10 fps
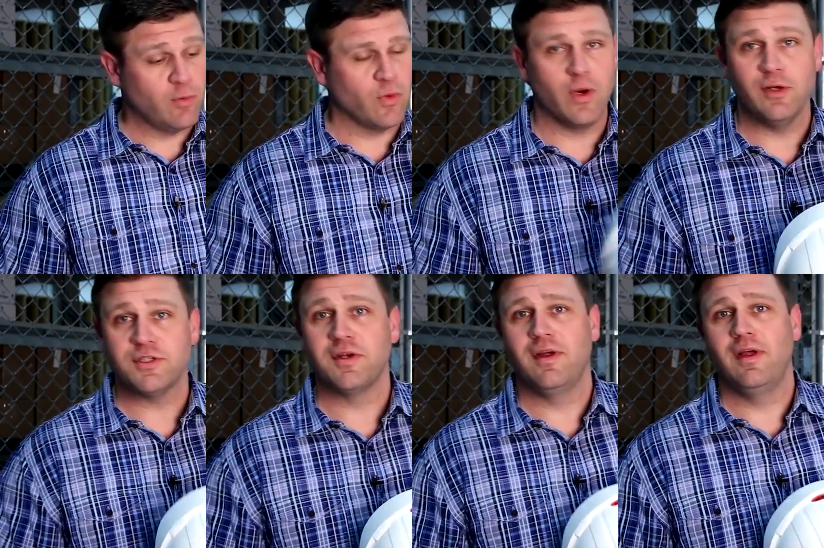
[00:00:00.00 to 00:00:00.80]
go
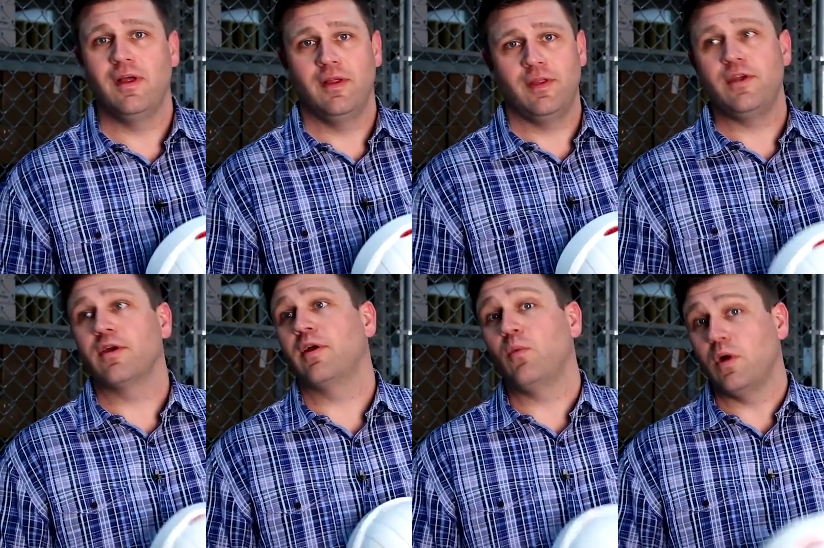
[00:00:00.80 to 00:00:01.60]
Royals, then you're
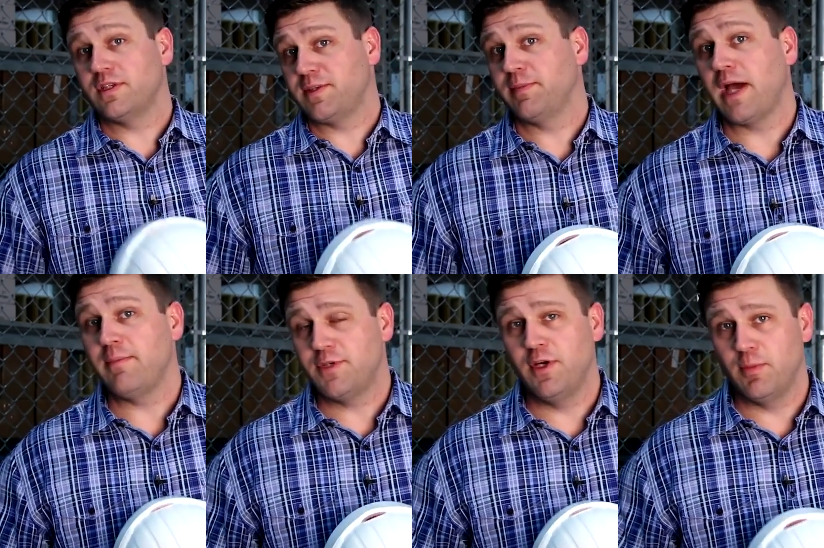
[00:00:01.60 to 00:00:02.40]
gonna want some
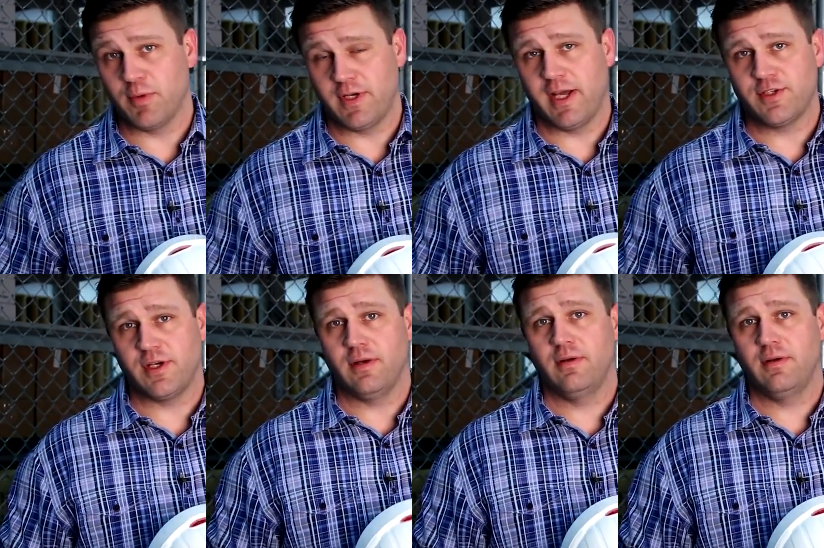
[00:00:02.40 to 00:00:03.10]
type two protection.